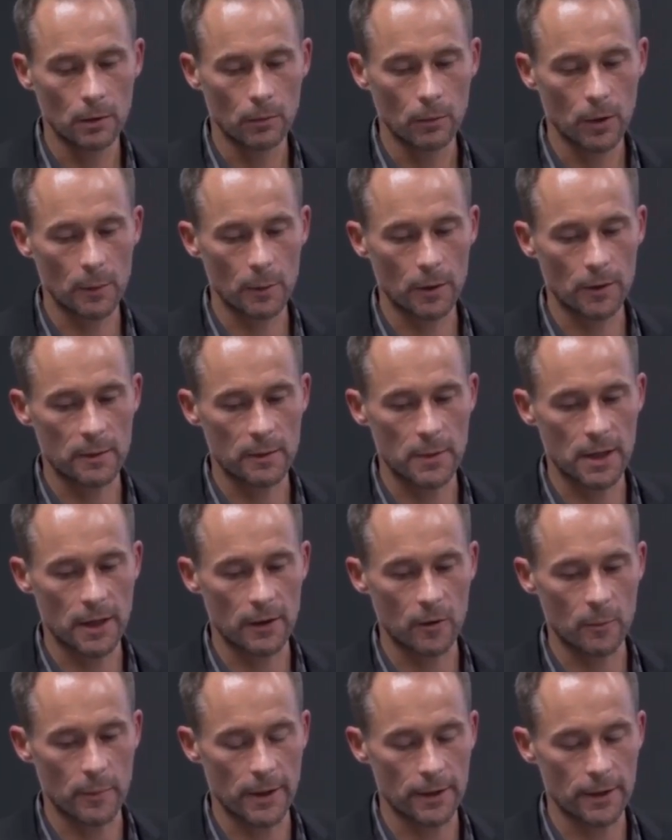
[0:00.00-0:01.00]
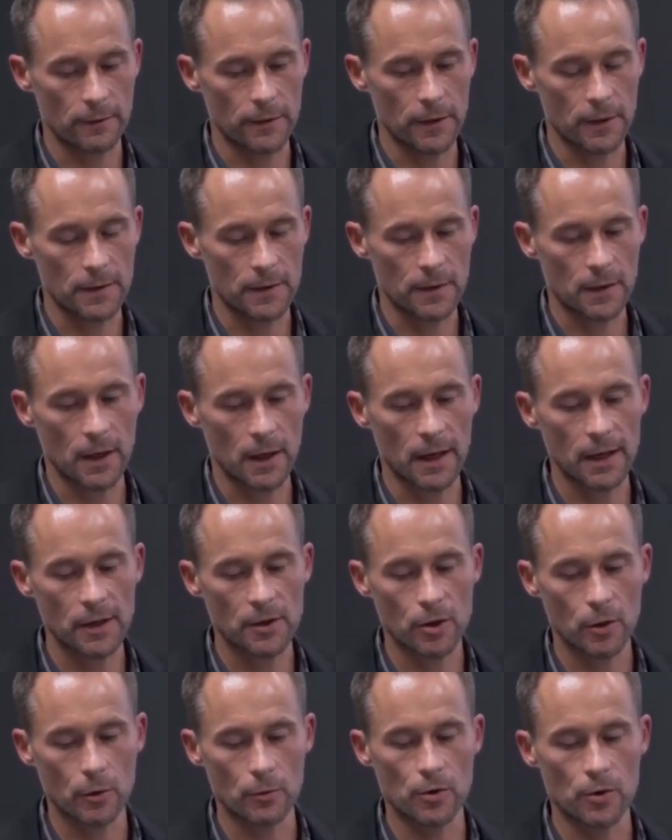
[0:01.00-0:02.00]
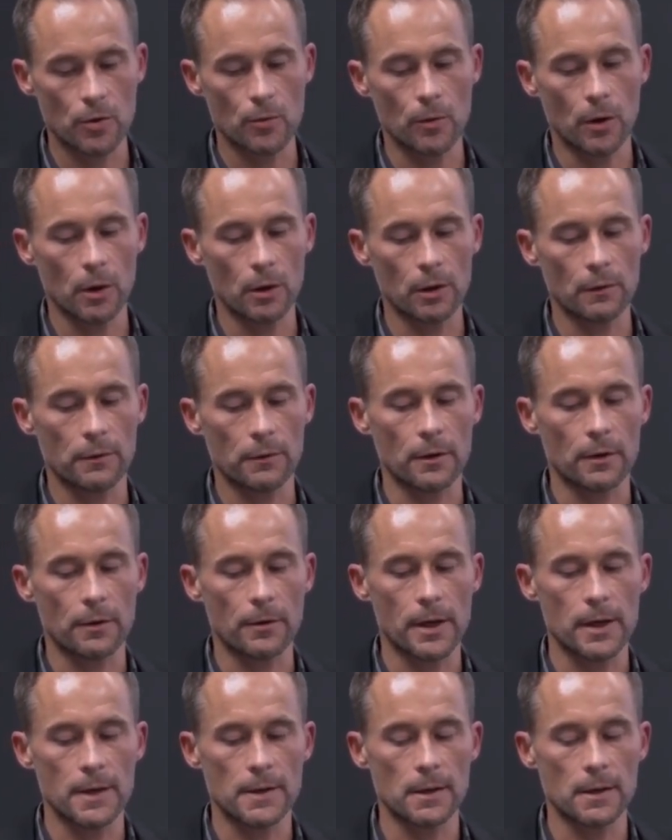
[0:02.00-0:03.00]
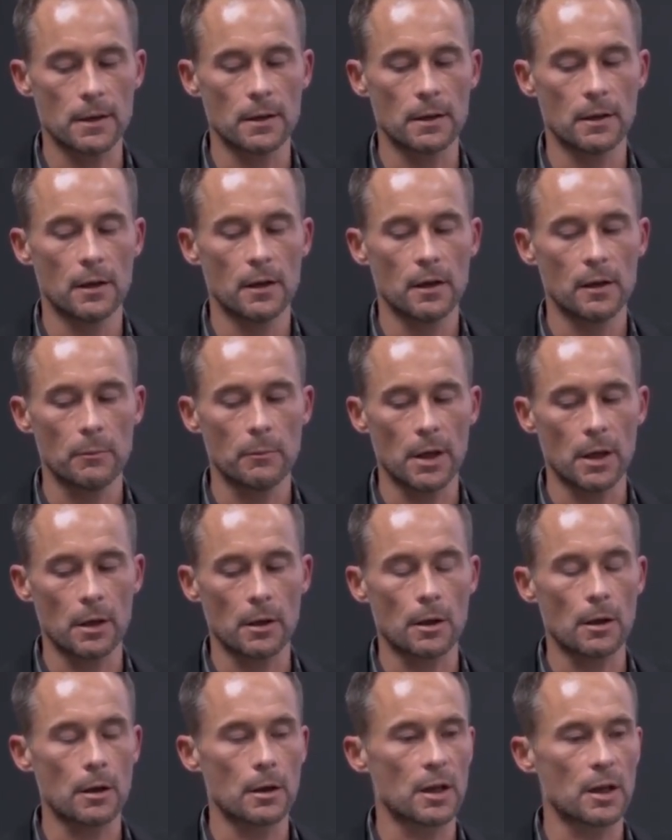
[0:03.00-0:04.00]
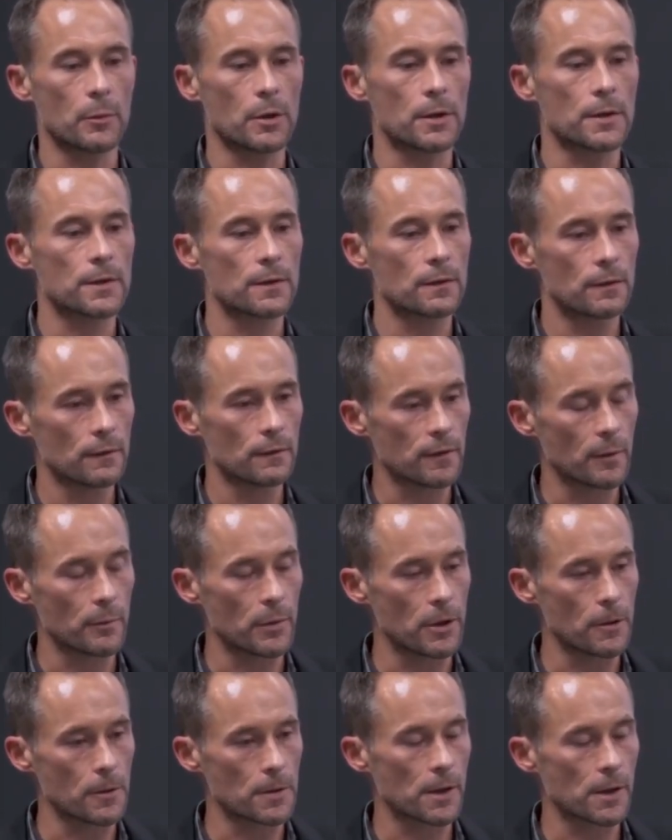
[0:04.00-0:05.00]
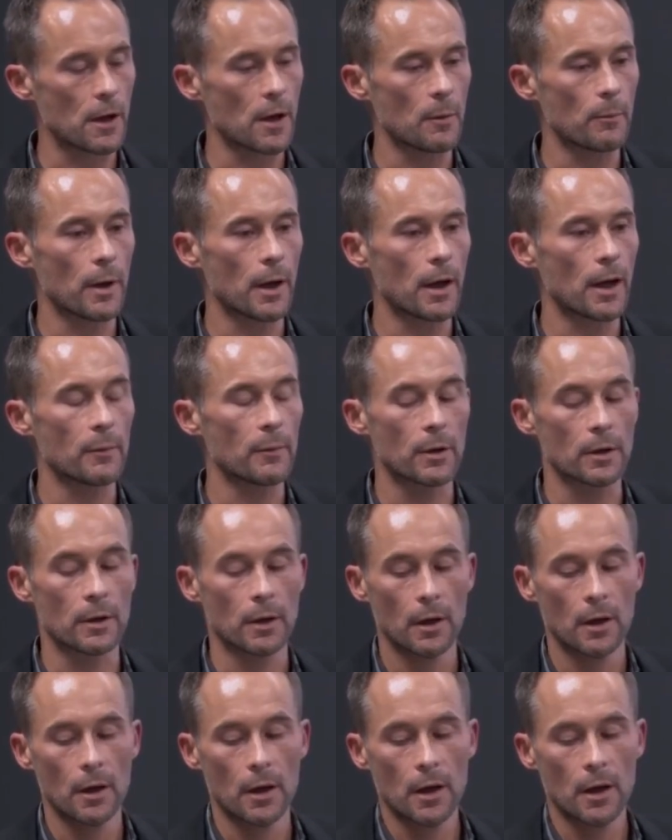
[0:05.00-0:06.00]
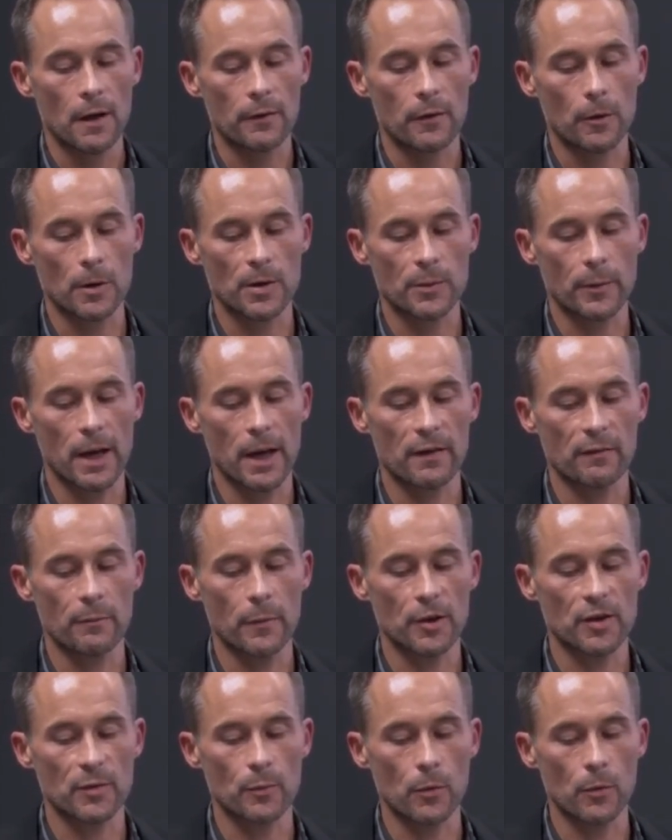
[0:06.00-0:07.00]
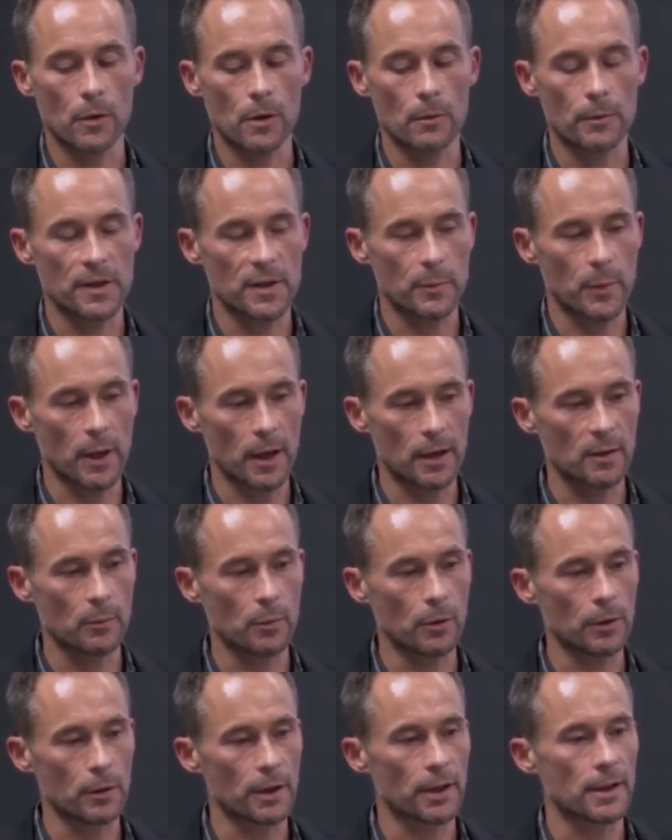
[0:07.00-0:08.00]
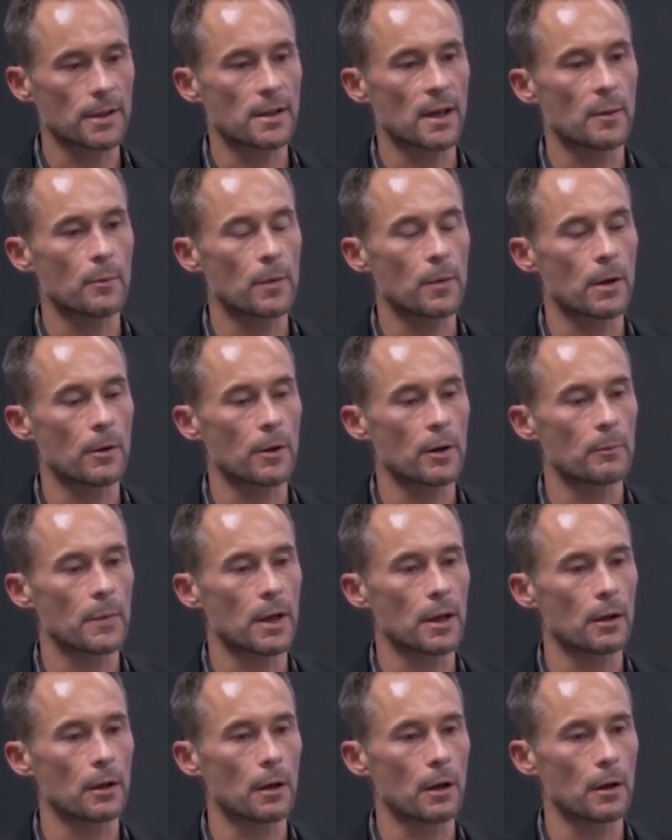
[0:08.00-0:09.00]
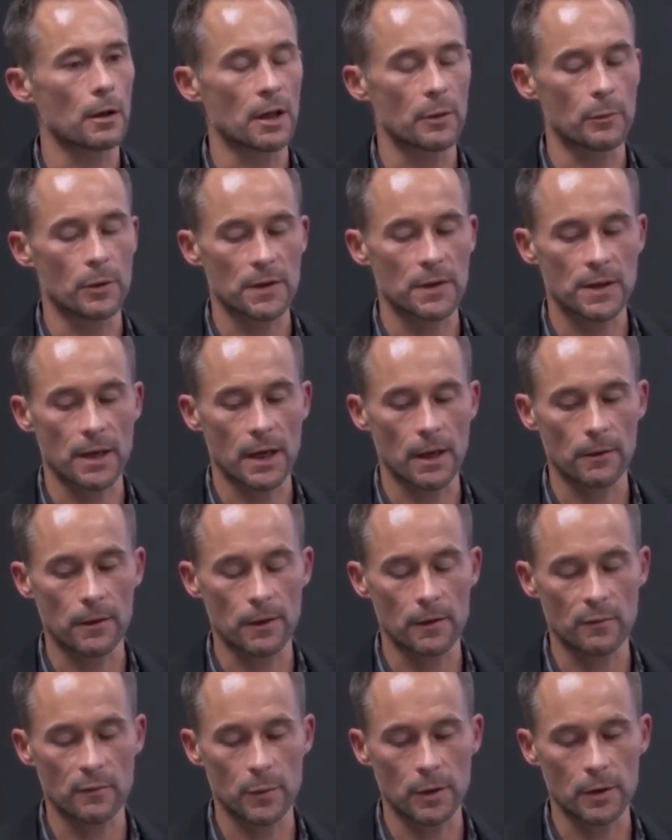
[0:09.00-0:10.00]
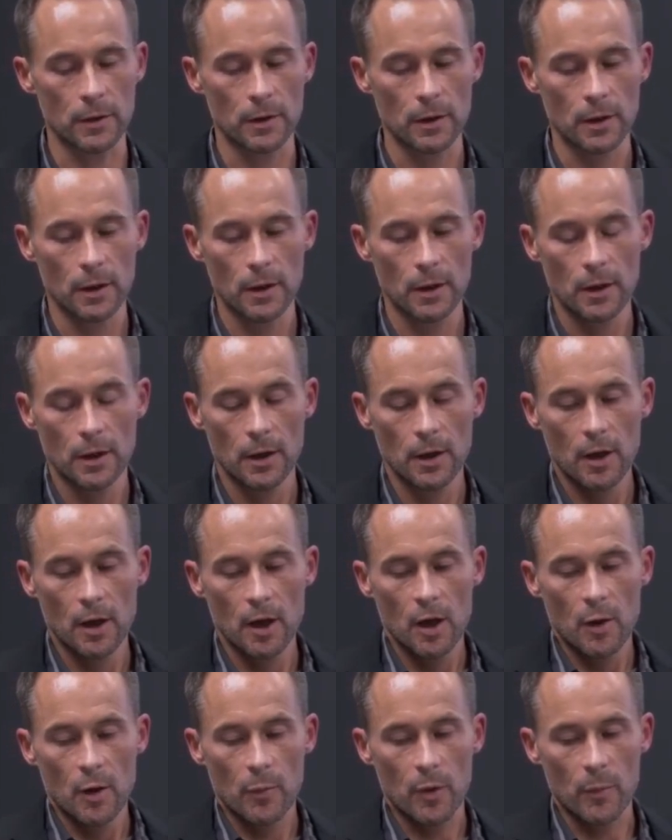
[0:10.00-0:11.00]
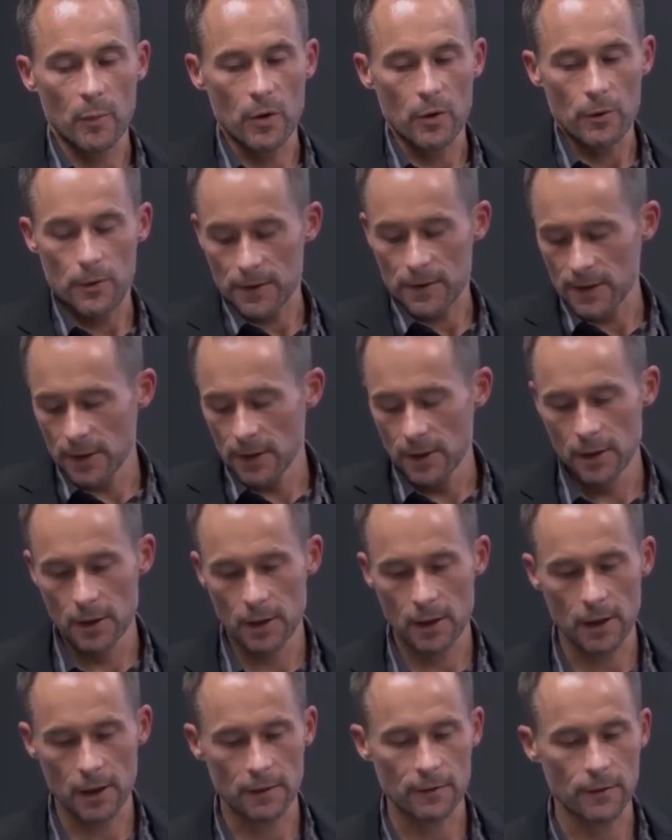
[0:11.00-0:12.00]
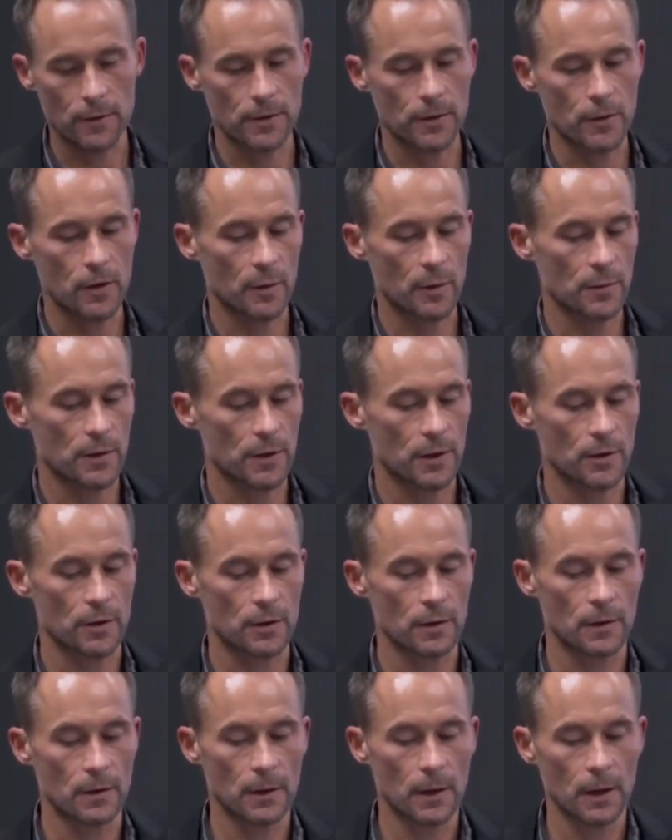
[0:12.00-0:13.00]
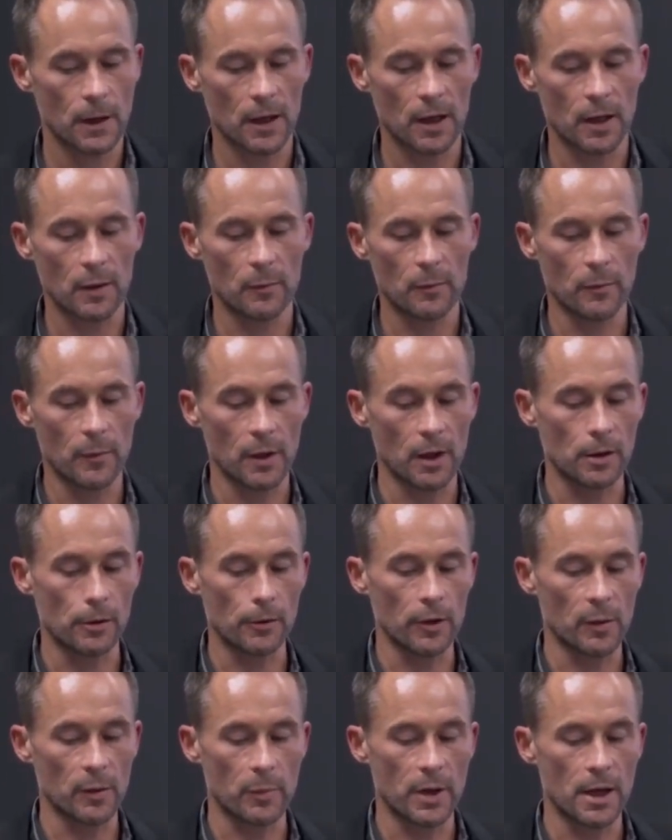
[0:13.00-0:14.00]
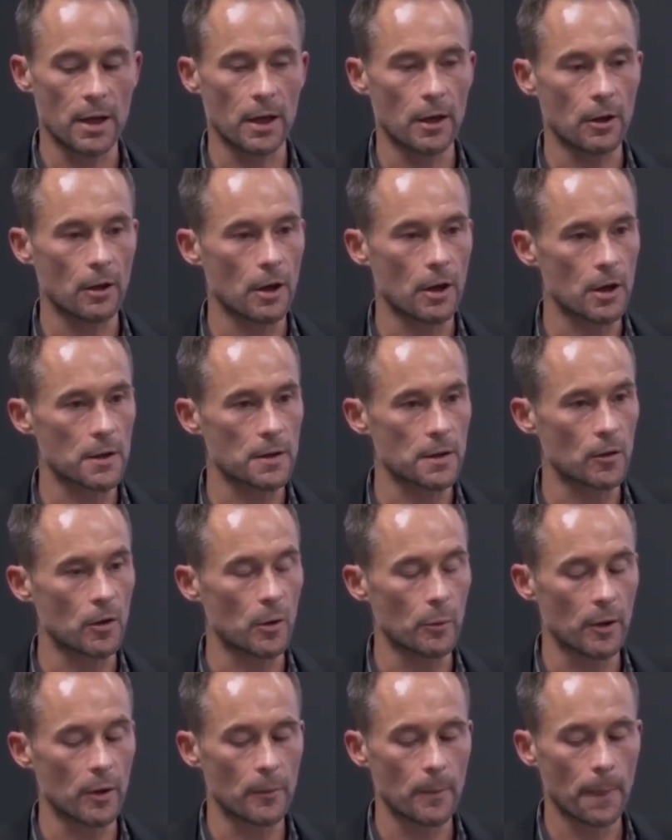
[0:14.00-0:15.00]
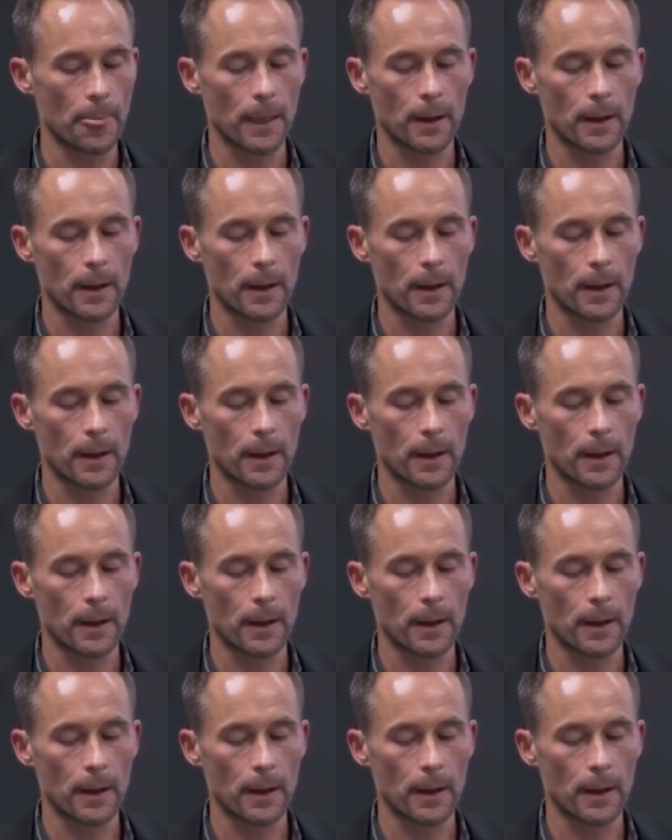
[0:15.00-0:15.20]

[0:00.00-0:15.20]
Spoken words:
what about the medical benefits? I showed you all of the crazy medical arguments from years gone by, but of course we have much more respectable and contemporary medical arguments now that have been proposed for circumcision, including penile carcinoma,